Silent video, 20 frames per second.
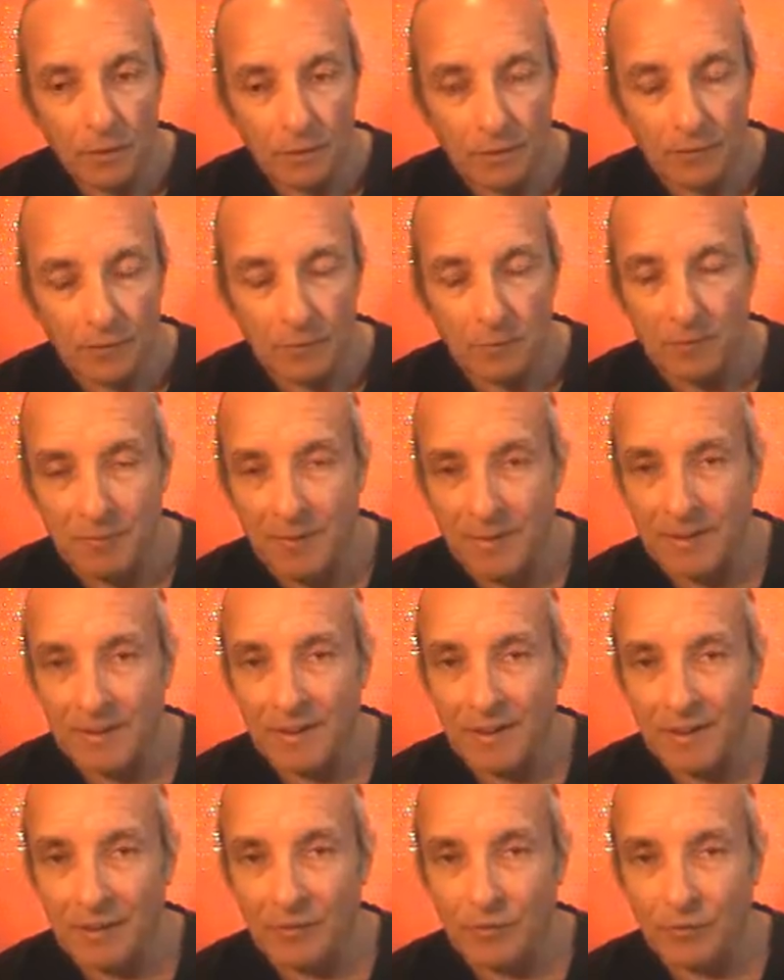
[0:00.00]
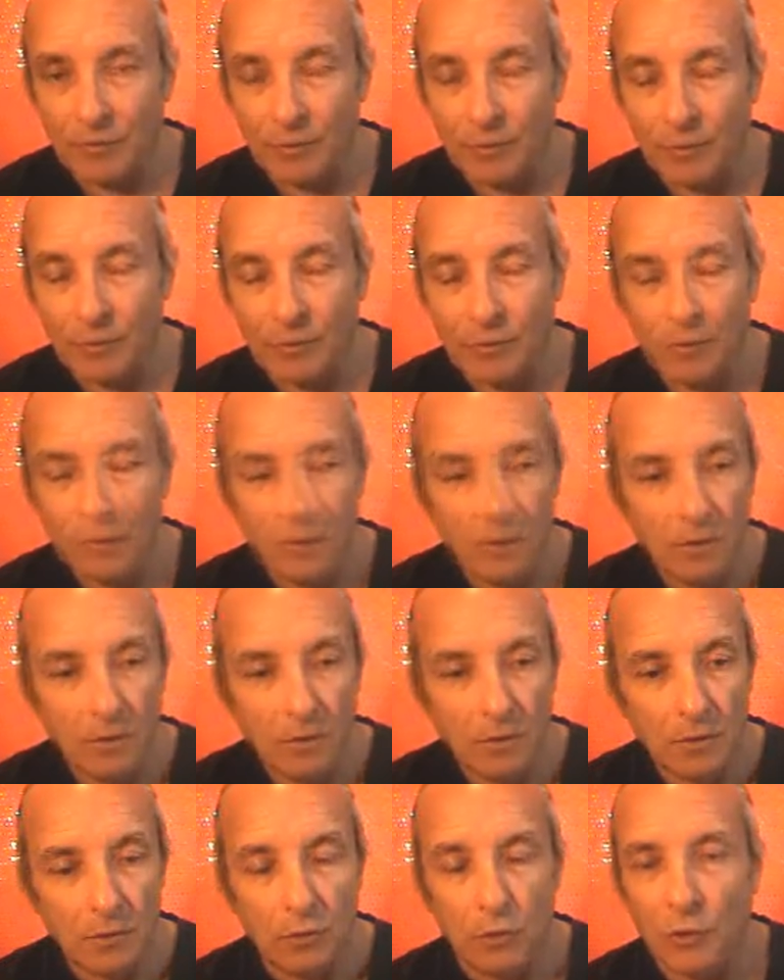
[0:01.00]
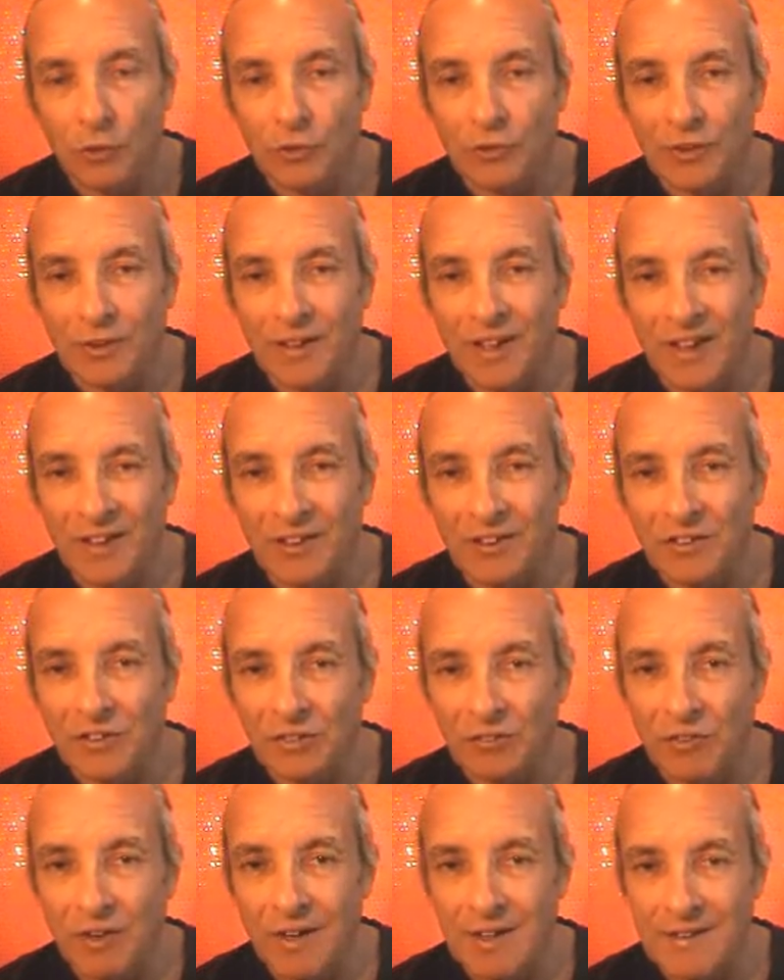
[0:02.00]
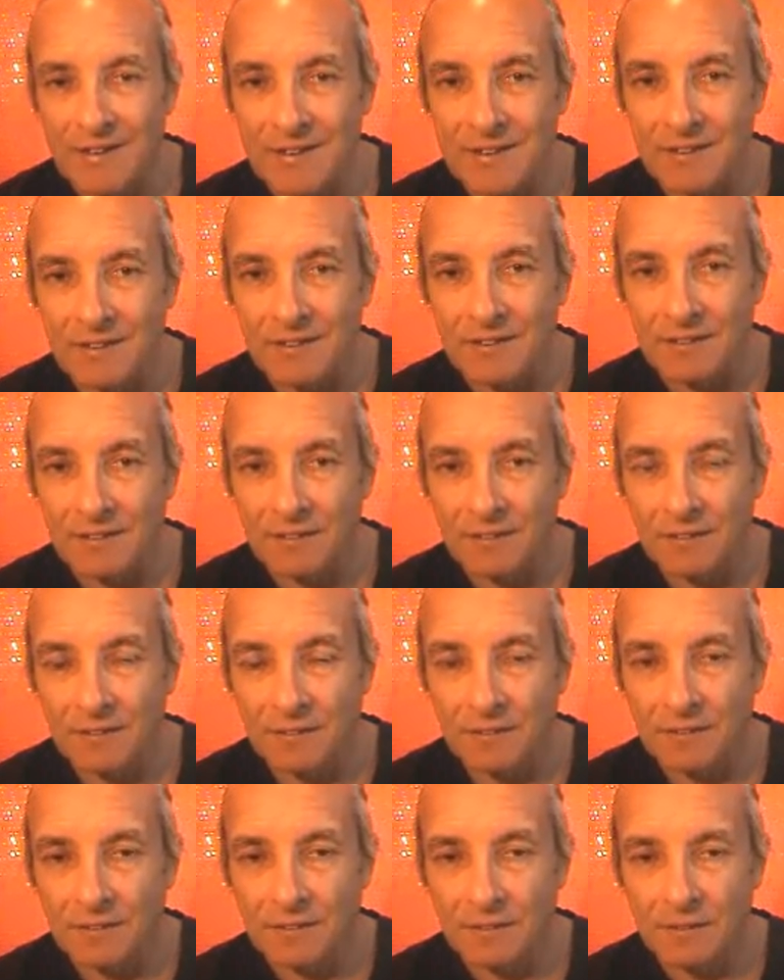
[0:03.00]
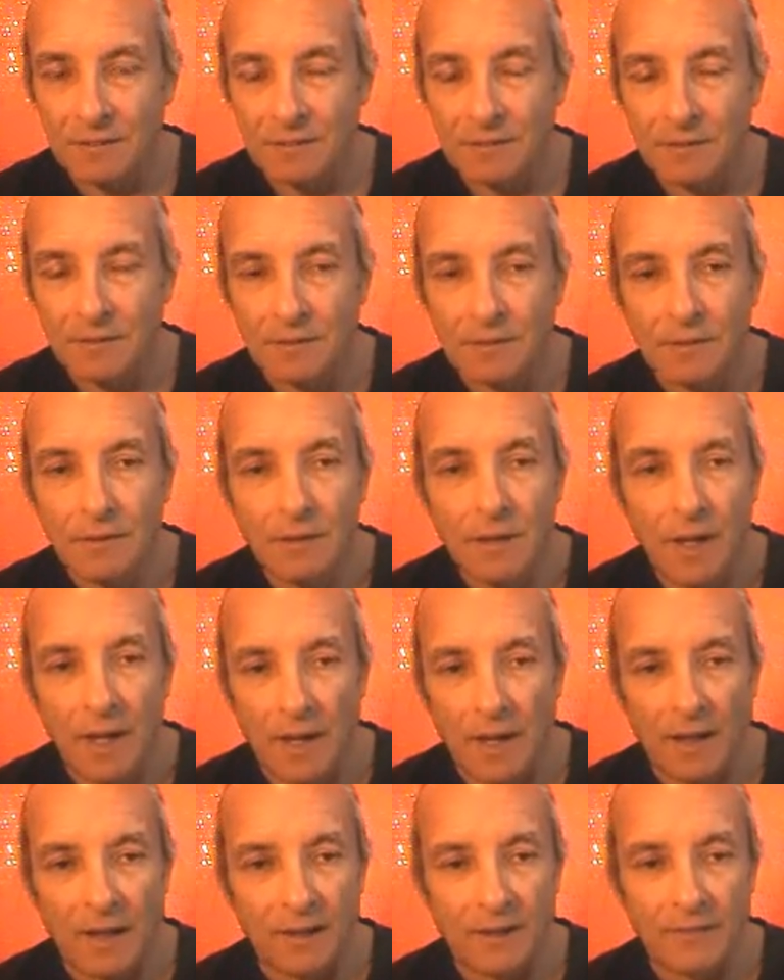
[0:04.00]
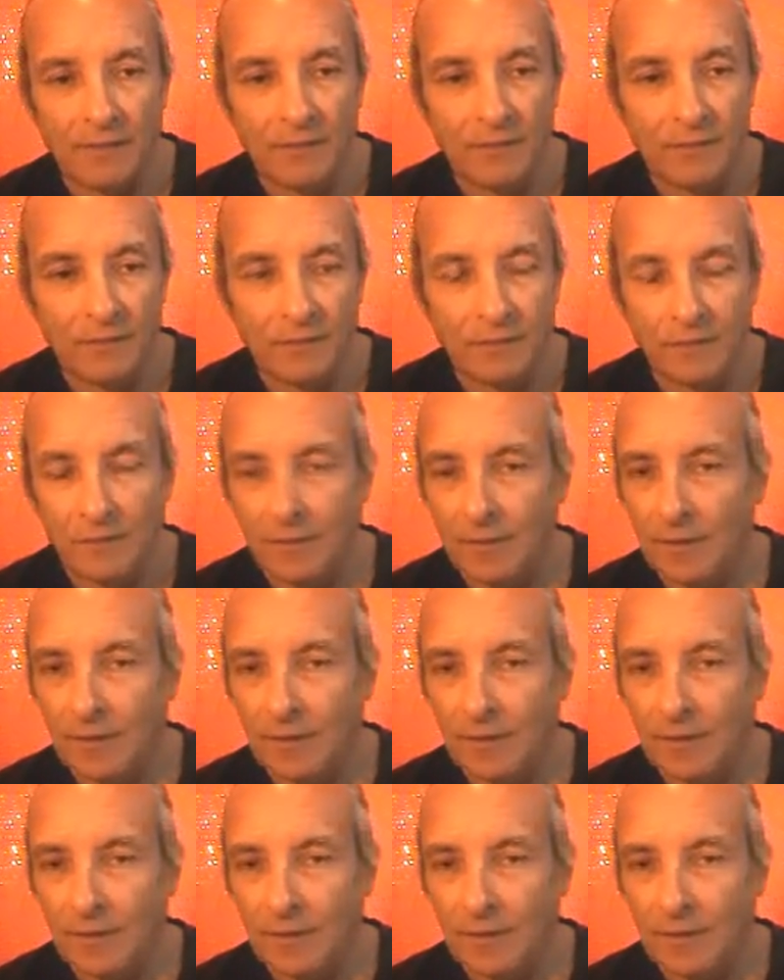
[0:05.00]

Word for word: you have to be very careful not to characterize it as